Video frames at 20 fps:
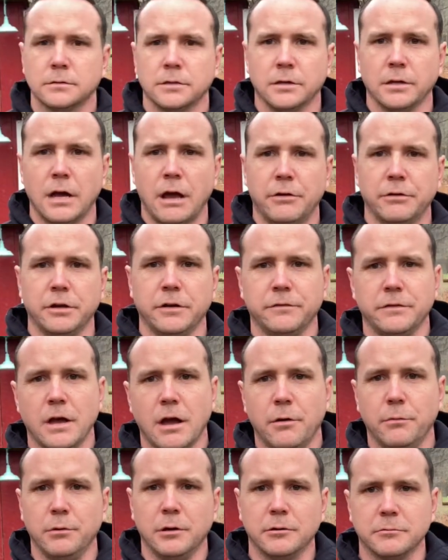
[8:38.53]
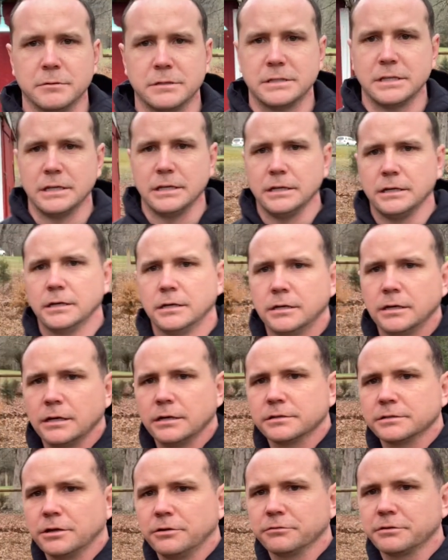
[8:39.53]
So I don't know if y'all be able to see.
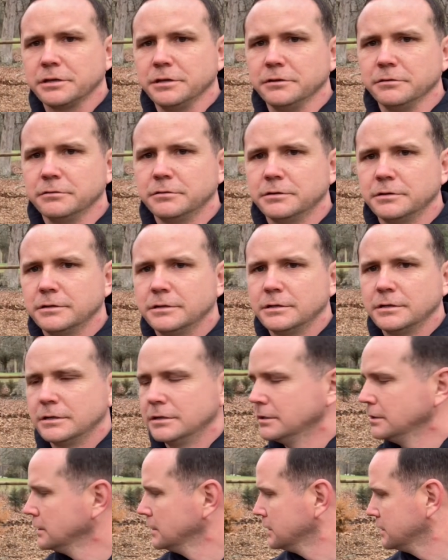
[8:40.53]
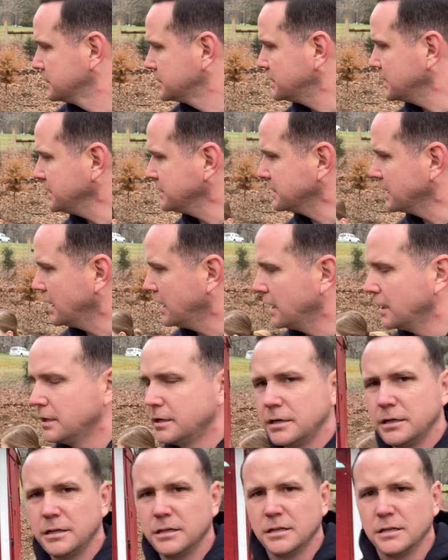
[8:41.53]
There's old Q. She's uh,
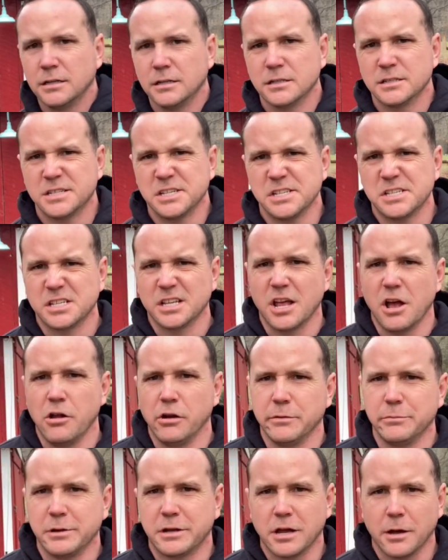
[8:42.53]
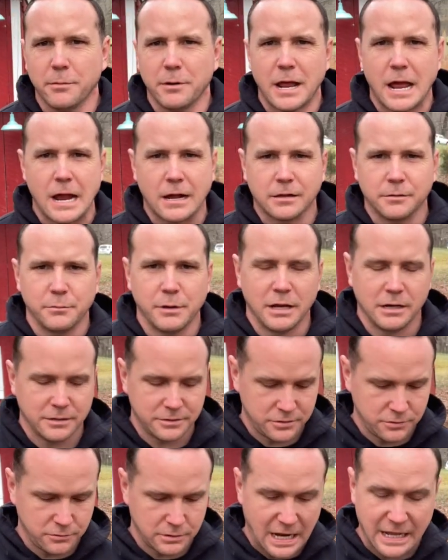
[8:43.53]
she's slowly becoming
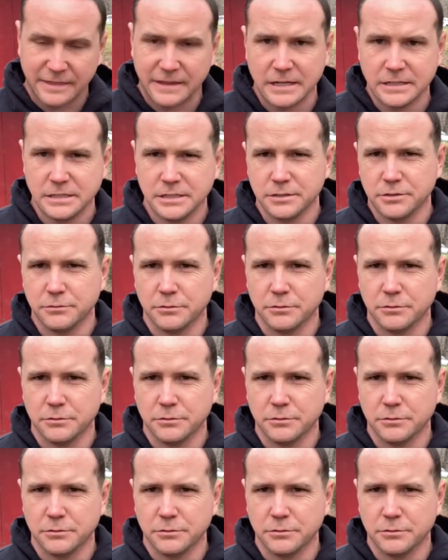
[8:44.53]
acclimated to it. I think she's